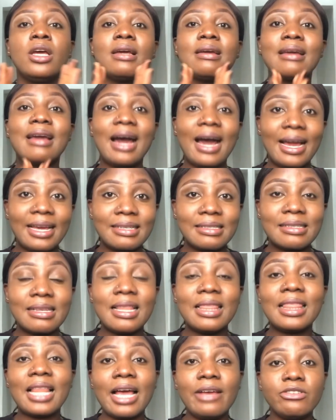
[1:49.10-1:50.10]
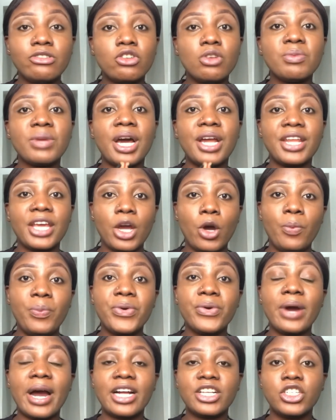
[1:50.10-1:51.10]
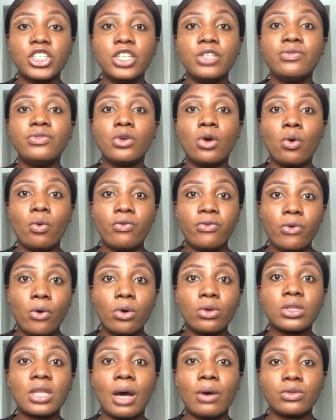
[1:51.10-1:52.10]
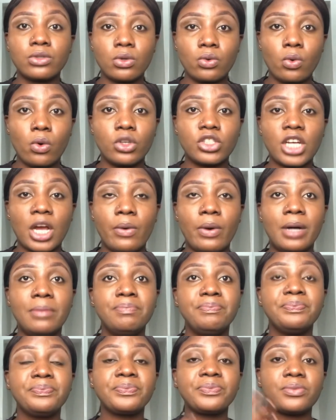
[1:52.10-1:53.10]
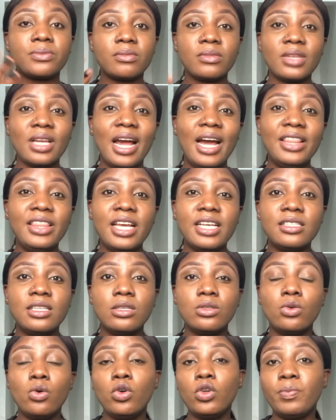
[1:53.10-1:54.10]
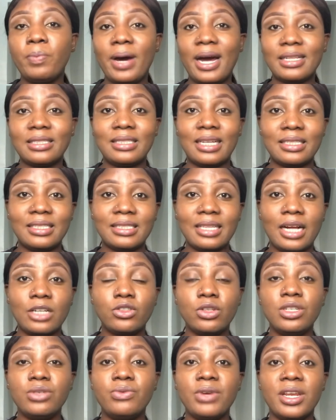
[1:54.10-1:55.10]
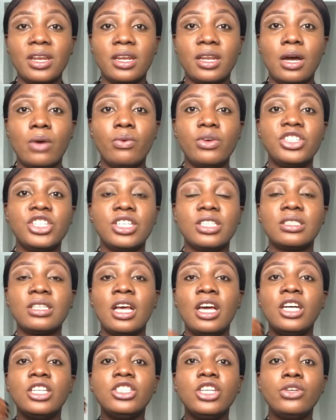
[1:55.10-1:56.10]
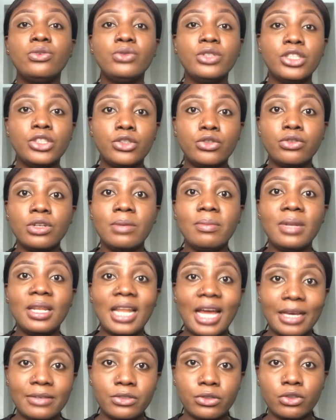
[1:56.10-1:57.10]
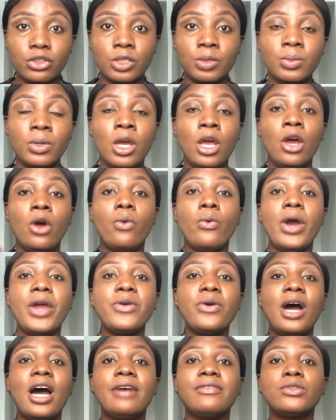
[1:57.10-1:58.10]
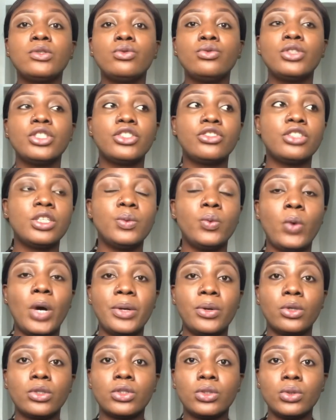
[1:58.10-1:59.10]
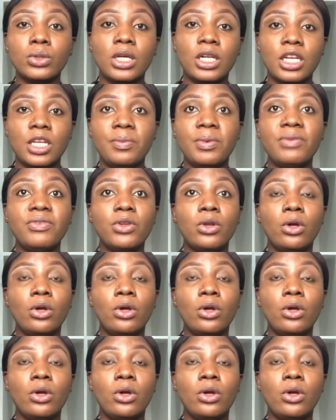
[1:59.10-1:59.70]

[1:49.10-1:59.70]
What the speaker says: Guys, live stream can help you achieve your 4,000 watch hour. And there's this good part that is actually running now, which is the restream live stream, where you have to restream 1 or 2 clips. If you